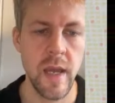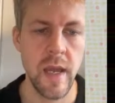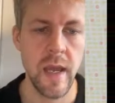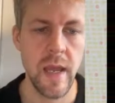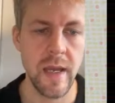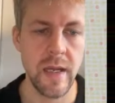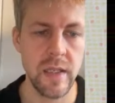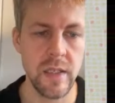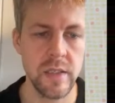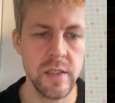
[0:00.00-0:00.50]

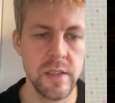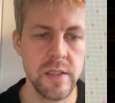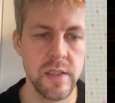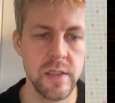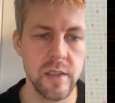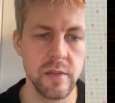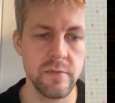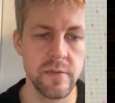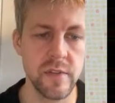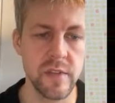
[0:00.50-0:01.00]
Else,
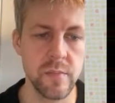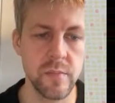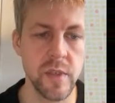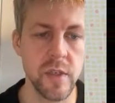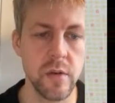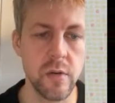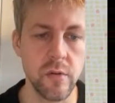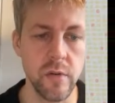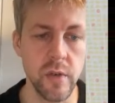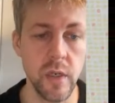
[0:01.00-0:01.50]
if it's
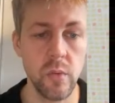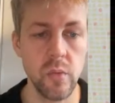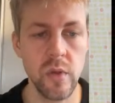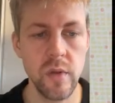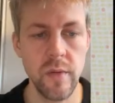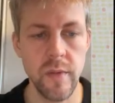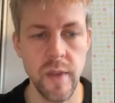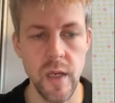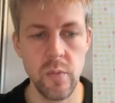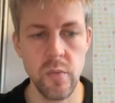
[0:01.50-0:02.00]
bigger or equal,
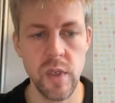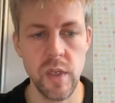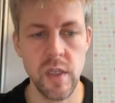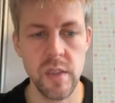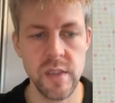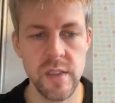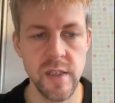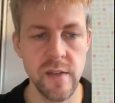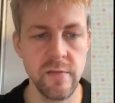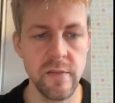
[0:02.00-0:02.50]
then we can
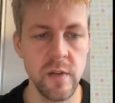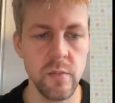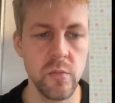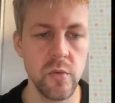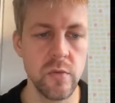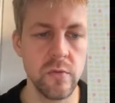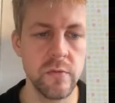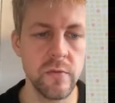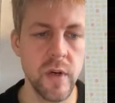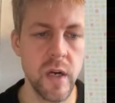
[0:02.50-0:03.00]
safely
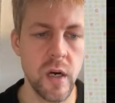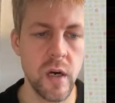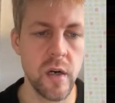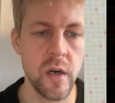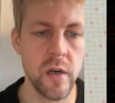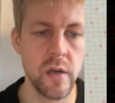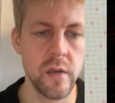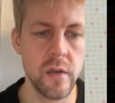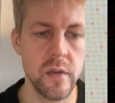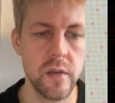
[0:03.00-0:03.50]
move
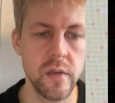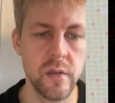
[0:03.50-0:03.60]
R,